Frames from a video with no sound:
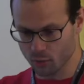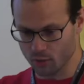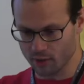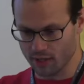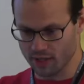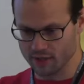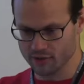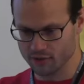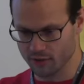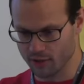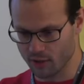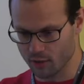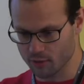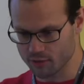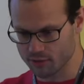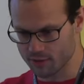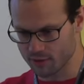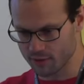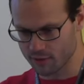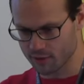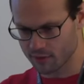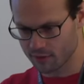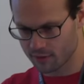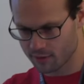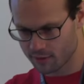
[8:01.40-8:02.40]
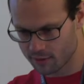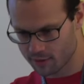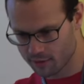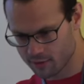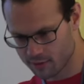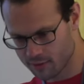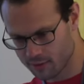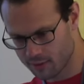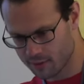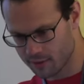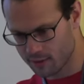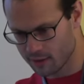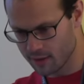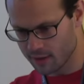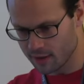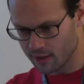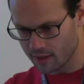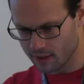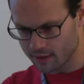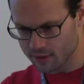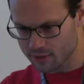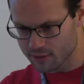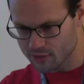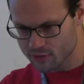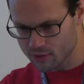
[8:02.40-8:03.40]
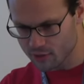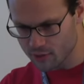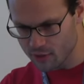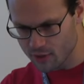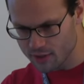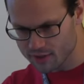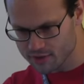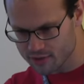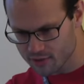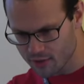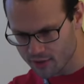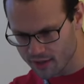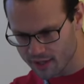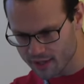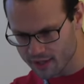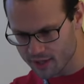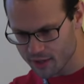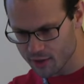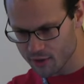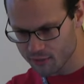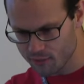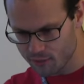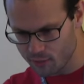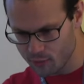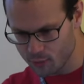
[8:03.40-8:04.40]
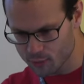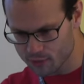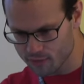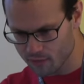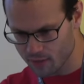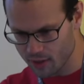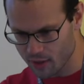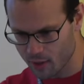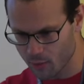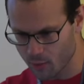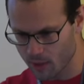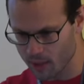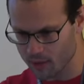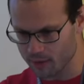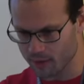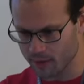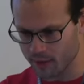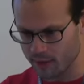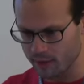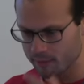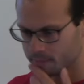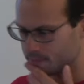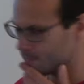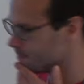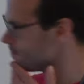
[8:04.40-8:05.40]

one actually goes to, yeah. So you start getting confused very quickly.